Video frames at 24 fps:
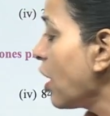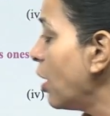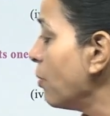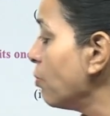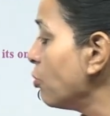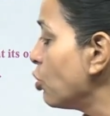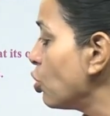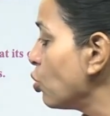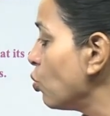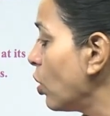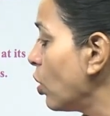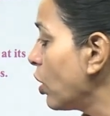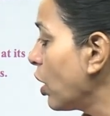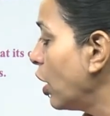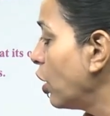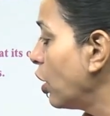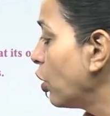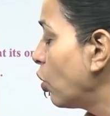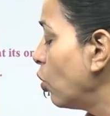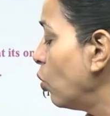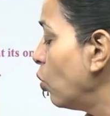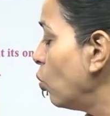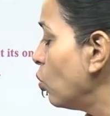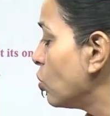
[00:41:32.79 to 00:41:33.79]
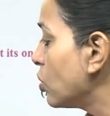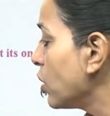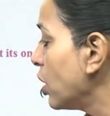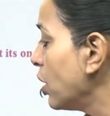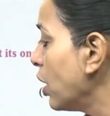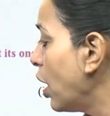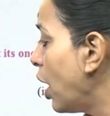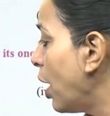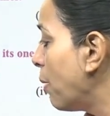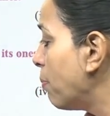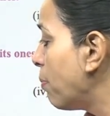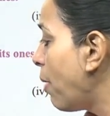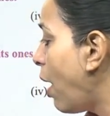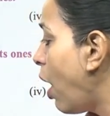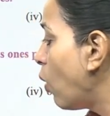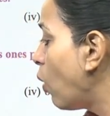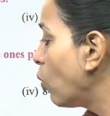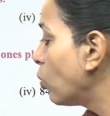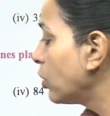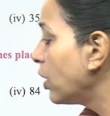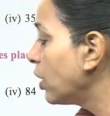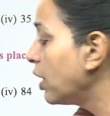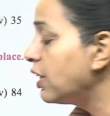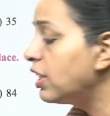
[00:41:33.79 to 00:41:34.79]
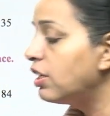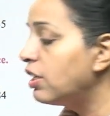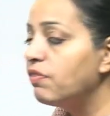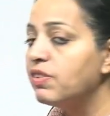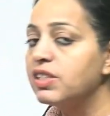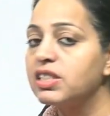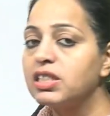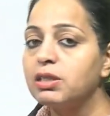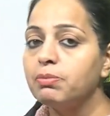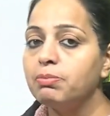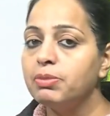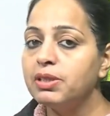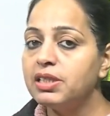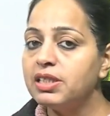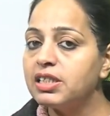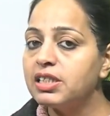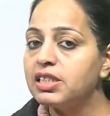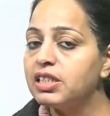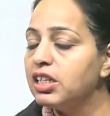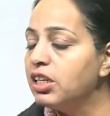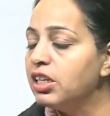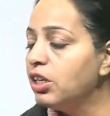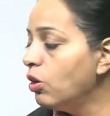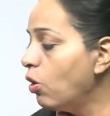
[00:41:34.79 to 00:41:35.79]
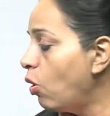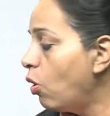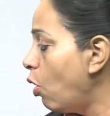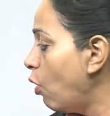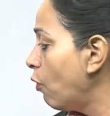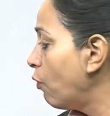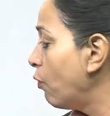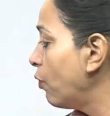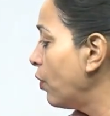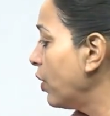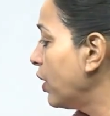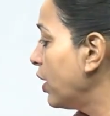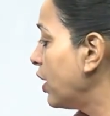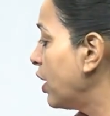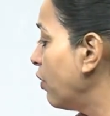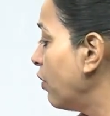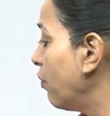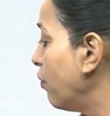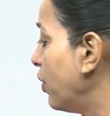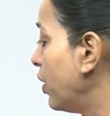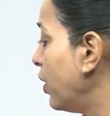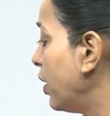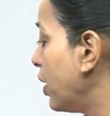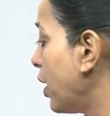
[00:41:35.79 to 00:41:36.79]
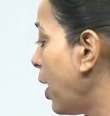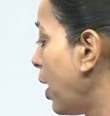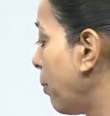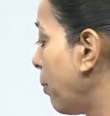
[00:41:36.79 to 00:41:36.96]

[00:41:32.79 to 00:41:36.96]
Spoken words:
come to a conclusion about the divisibility of a given